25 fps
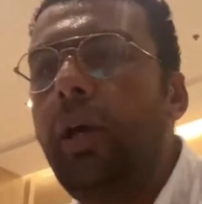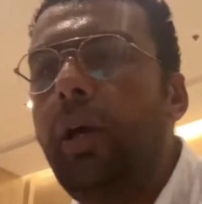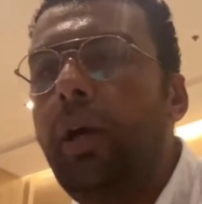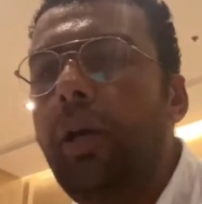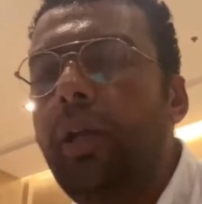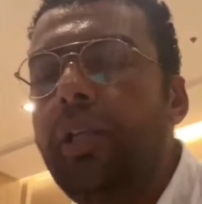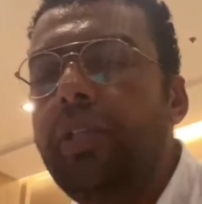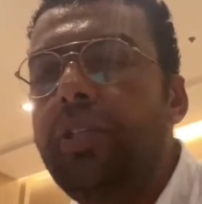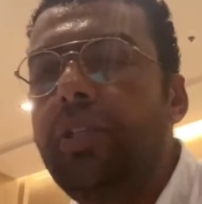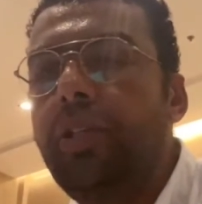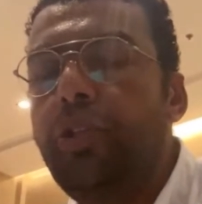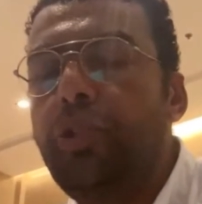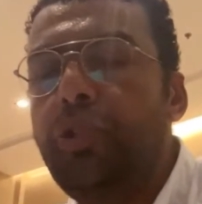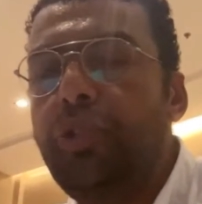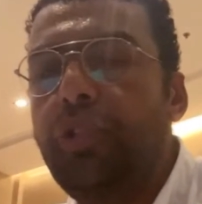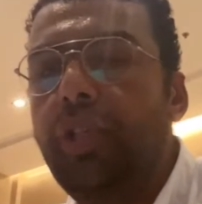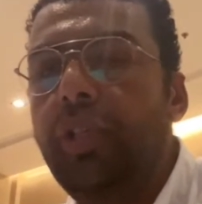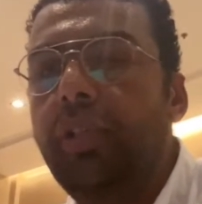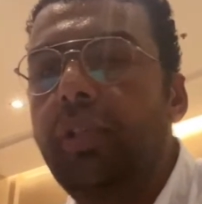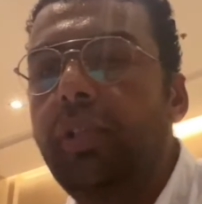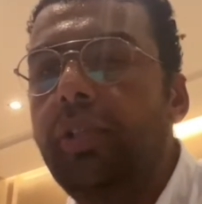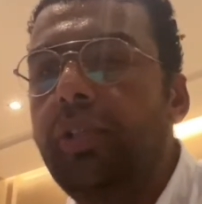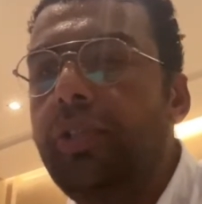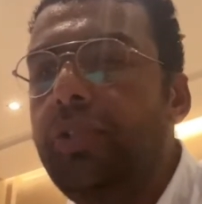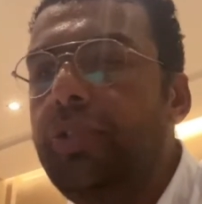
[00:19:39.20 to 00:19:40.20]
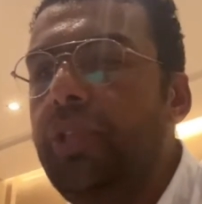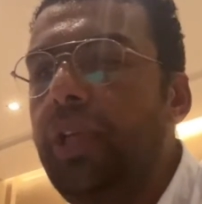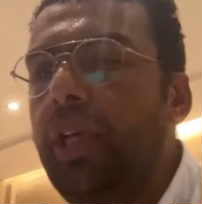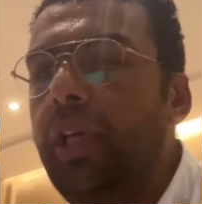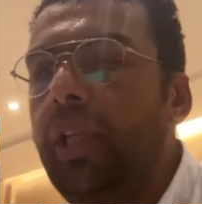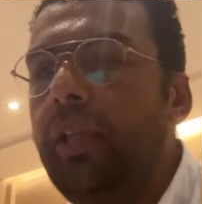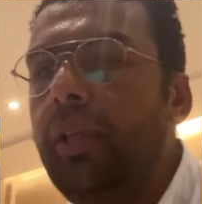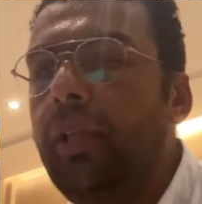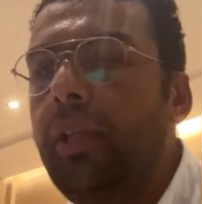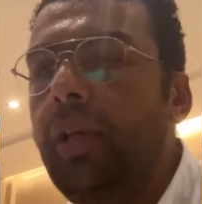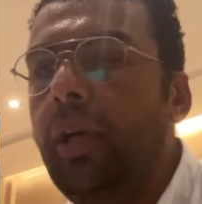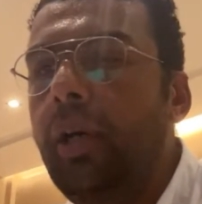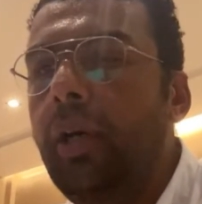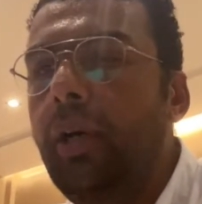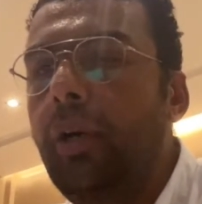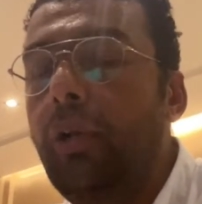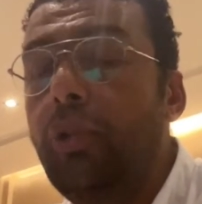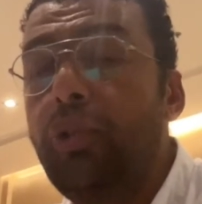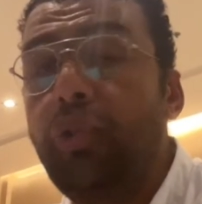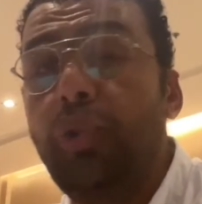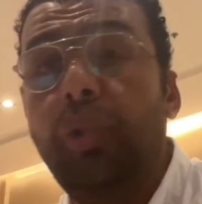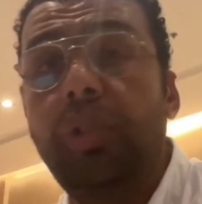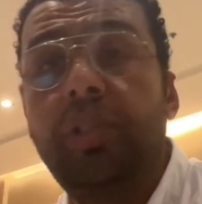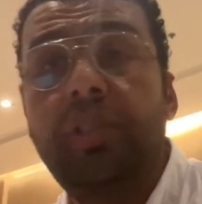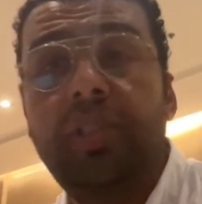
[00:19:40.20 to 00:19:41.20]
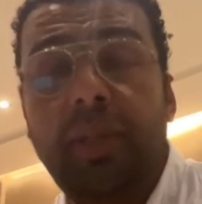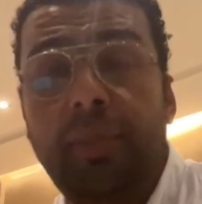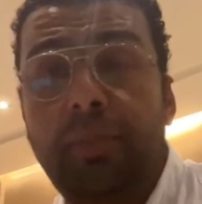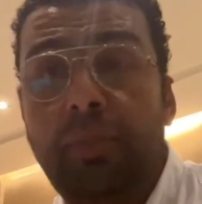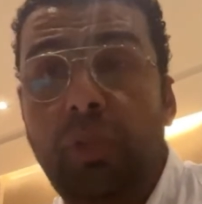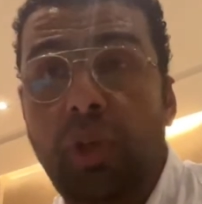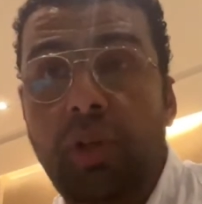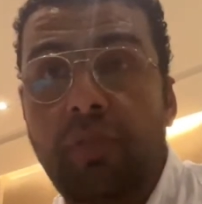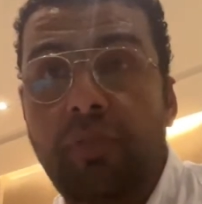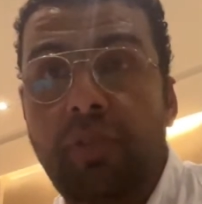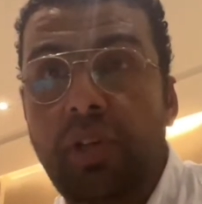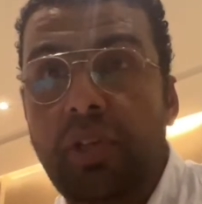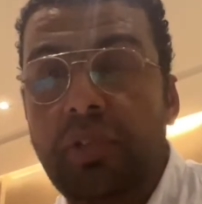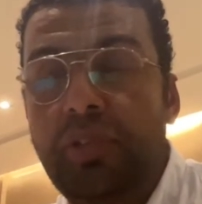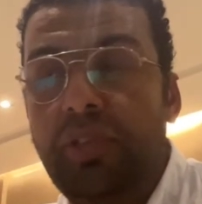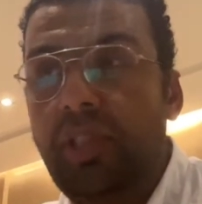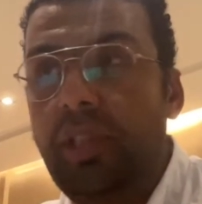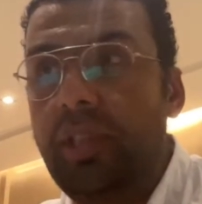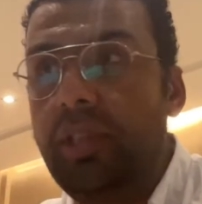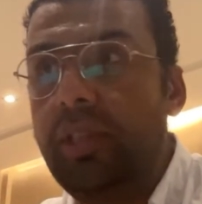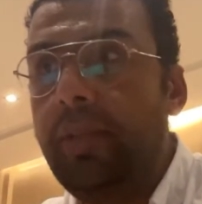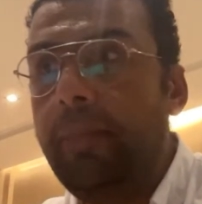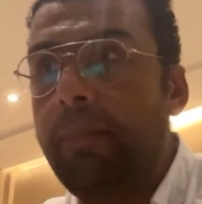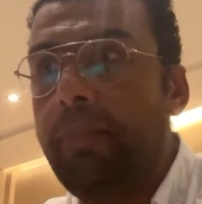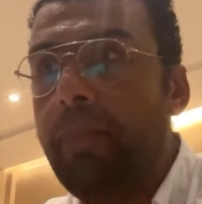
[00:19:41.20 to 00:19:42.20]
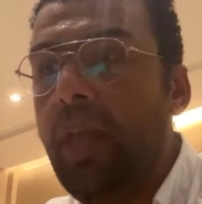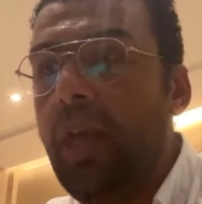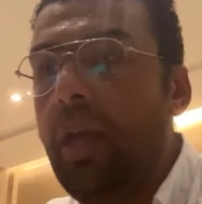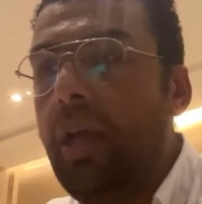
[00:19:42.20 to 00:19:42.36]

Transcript: research centers and also some universities